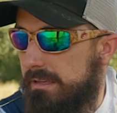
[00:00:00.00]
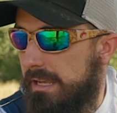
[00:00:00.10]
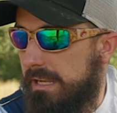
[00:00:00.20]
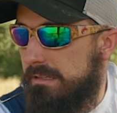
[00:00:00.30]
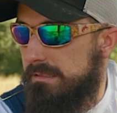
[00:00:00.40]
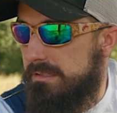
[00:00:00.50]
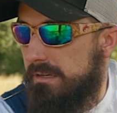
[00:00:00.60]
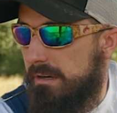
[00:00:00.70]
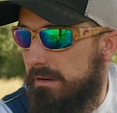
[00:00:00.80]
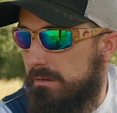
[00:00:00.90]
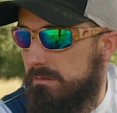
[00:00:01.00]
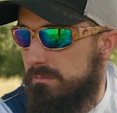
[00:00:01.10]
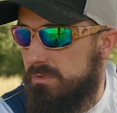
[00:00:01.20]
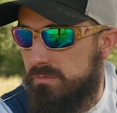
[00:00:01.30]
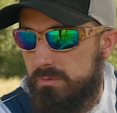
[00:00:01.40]

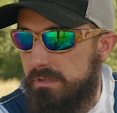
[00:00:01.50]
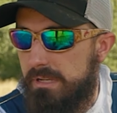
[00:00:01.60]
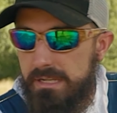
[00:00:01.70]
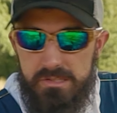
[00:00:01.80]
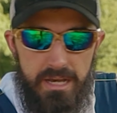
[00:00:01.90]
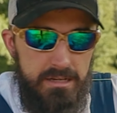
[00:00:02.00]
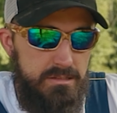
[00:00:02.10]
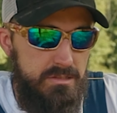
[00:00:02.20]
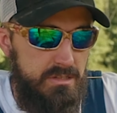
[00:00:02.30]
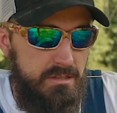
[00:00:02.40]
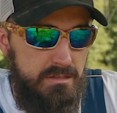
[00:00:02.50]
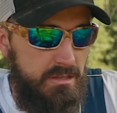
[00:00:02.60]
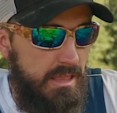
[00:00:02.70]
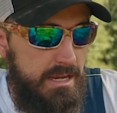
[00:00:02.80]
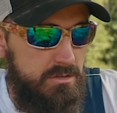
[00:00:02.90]
and just really excited to see
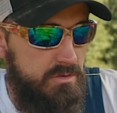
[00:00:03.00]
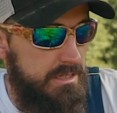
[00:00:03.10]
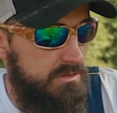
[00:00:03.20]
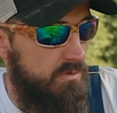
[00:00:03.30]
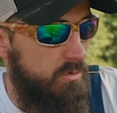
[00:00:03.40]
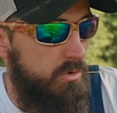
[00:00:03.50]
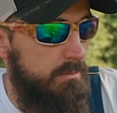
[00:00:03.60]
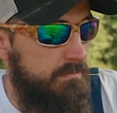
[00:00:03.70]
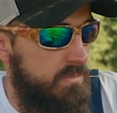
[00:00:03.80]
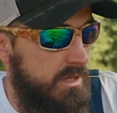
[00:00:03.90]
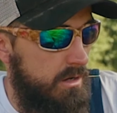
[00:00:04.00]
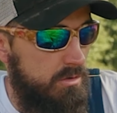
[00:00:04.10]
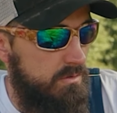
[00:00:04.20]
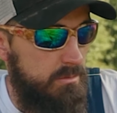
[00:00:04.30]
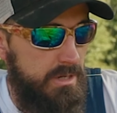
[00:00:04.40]
this land transform and
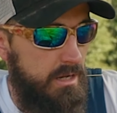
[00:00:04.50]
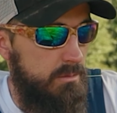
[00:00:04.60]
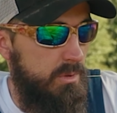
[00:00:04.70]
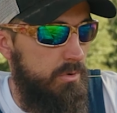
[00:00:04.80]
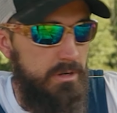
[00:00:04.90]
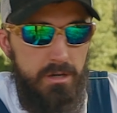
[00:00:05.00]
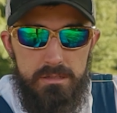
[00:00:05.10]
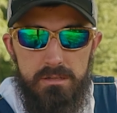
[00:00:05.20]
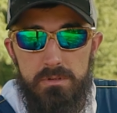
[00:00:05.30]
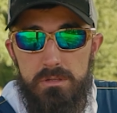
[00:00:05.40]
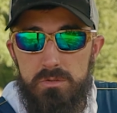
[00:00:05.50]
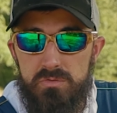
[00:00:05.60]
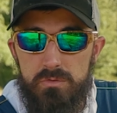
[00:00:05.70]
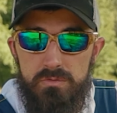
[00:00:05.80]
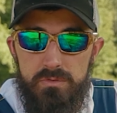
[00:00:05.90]
hopefully become a productive and
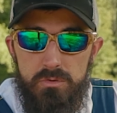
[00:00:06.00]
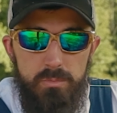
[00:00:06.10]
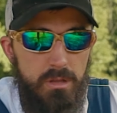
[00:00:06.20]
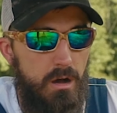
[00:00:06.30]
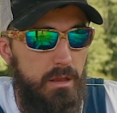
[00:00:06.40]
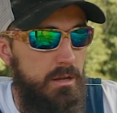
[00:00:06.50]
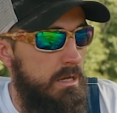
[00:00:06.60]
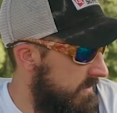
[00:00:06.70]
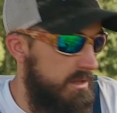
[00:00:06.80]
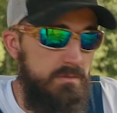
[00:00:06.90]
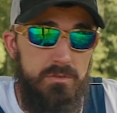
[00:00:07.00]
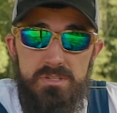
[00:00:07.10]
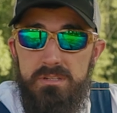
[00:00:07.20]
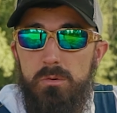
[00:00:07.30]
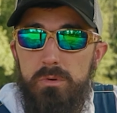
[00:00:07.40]
useful food plot. If you're
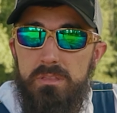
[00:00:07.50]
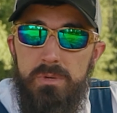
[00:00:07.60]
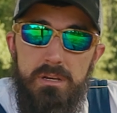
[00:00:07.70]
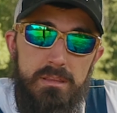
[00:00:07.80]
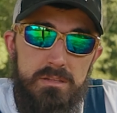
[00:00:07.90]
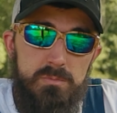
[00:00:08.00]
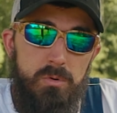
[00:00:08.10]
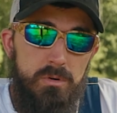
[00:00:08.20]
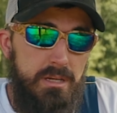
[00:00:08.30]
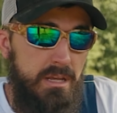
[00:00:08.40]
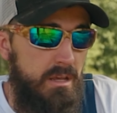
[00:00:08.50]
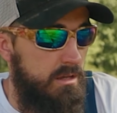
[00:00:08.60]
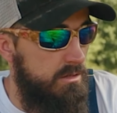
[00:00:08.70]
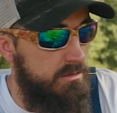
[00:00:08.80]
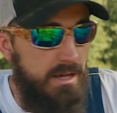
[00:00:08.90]
still with me to this point
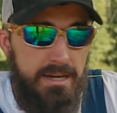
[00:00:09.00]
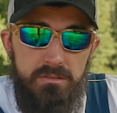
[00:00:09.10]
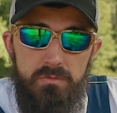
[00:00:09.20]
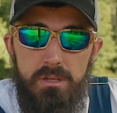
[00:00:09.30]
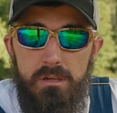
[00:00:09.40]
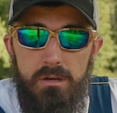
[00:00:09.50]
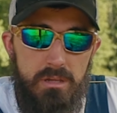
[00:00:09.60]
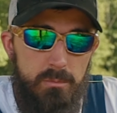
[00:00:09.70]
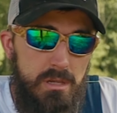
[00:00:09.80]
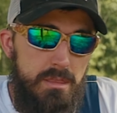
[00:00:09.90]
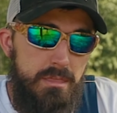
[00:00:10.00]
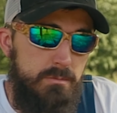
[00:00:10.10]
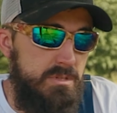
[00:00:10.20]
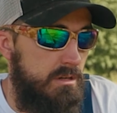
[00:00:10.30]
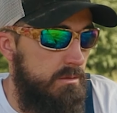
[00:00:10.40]
and you like the video, give me a
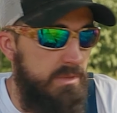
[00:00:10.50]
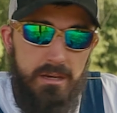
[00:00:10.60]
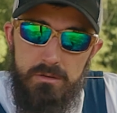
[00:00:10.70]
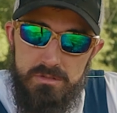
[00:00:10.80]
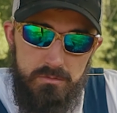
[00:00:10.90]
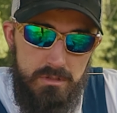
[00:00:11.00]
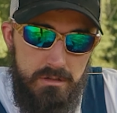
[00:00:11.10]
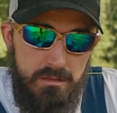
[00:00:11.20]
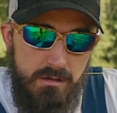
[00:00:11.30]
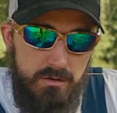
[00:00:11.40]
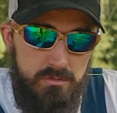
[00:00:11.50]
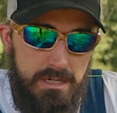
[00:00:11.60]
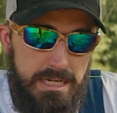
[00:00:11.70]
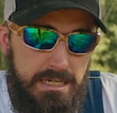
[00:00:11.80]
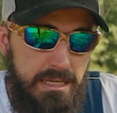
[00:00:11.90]
thumbs up. That goes a really long
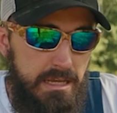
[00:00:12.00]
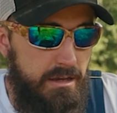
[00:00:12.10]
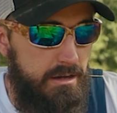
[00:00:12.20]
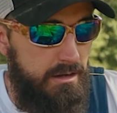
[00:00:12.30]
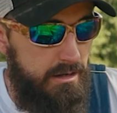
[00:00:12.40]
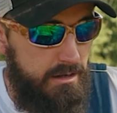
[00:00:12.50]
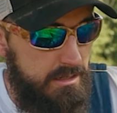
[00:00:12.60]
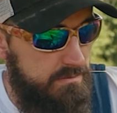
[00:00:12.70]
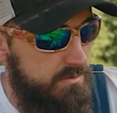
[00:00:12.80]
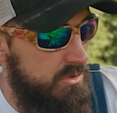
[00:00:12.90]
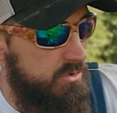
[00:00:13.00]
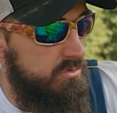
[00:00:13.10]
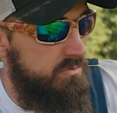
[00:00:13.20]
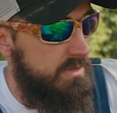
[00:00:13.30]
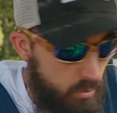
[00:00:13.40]
way. If
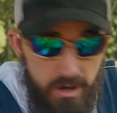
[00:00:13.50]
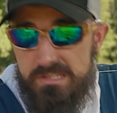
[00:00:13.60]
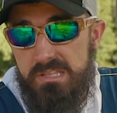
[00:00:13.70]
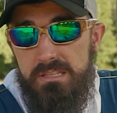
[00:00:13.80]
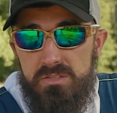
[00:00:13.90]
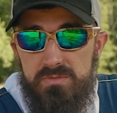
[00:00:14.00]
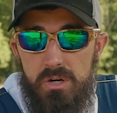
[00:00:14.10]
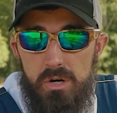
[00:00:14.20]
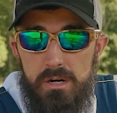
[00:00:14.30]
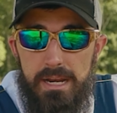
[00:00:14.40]
you've watched this far